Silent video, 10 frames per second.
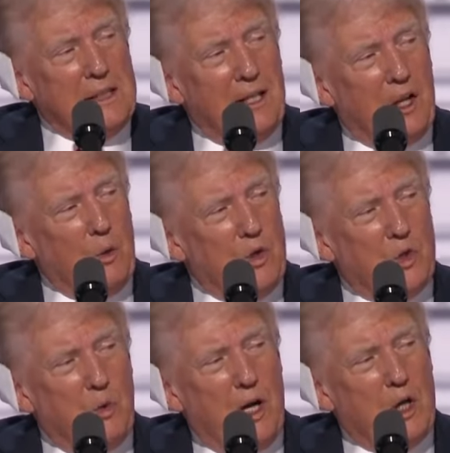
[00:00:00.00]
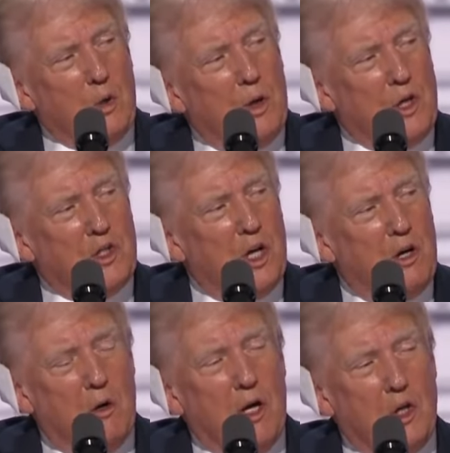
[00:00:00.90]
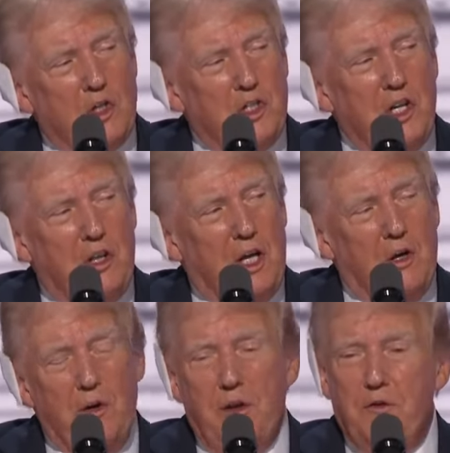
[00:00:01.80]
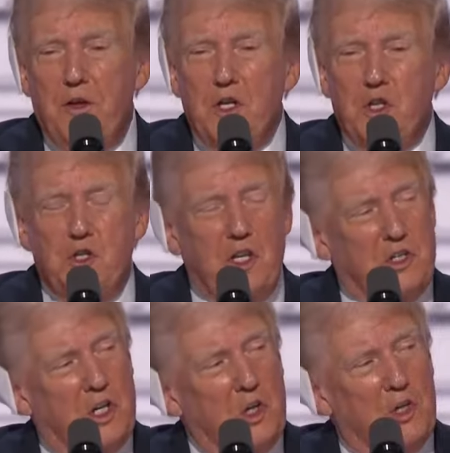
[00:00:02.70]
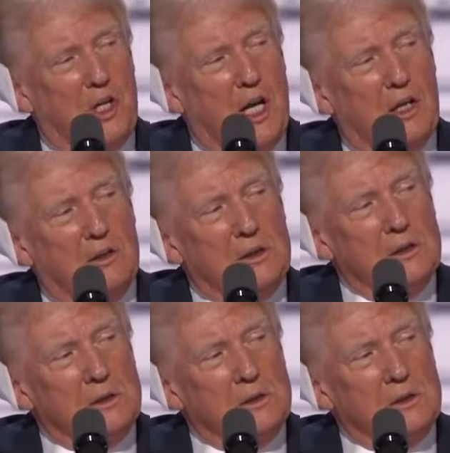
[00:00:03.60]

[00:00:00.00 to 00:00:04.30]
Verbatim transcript: And there was great, great sorrow. I could see that on their faces as I looked out.